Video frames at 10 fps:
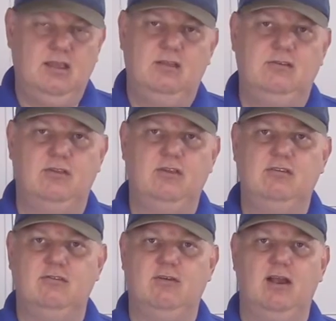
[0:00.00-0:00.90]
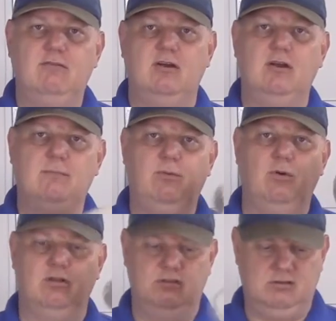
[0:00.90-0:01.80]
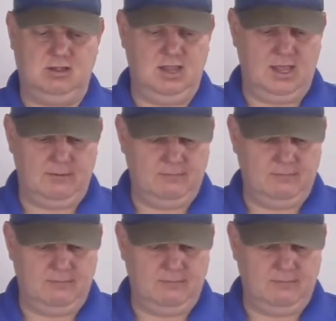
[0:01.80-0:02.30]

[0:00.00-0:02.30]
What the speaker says: So this is very, very important to get.